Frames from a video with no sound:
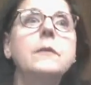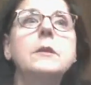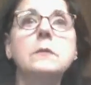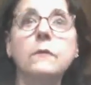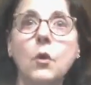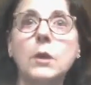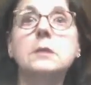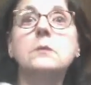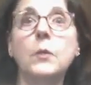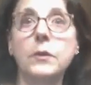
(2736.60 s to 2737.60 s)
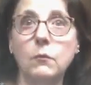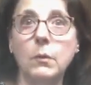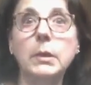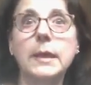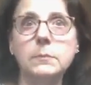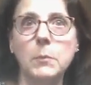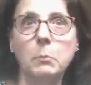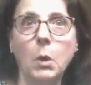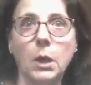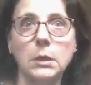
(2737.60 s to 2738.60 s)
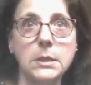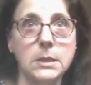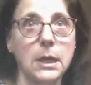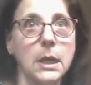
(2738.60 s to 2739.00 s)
And this, of course, is with a replacement policy.